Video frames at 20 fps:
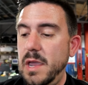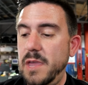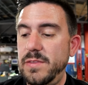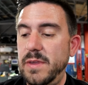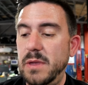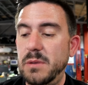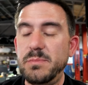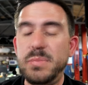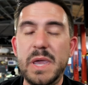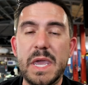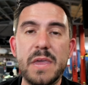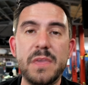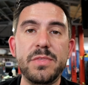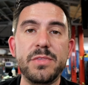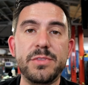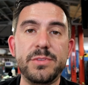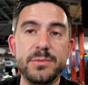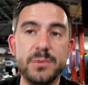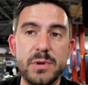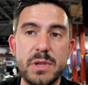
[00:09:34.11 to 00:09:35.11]
And then
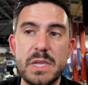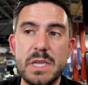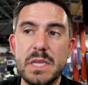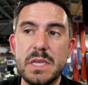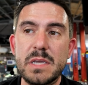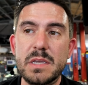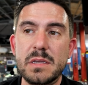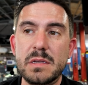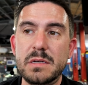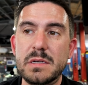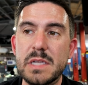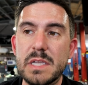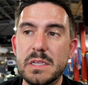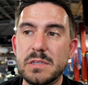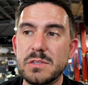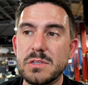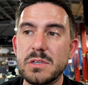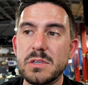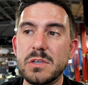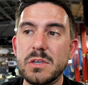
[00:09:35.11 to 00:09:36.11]
pin 3
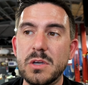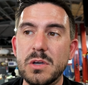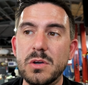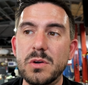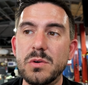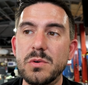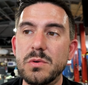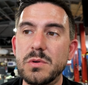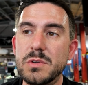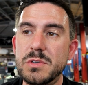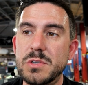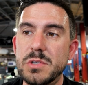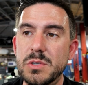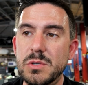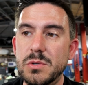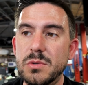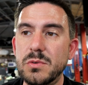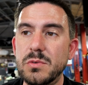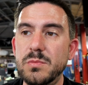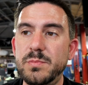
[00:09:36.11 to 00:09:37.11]
needs to go
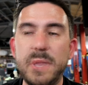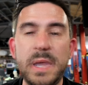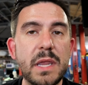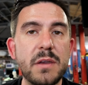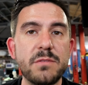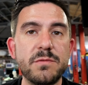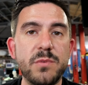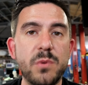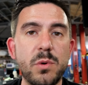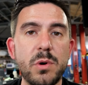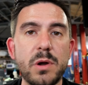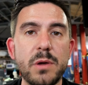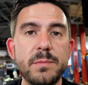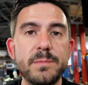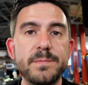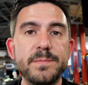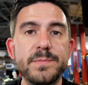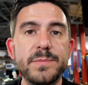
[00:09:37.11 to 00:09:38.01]
to pin 4.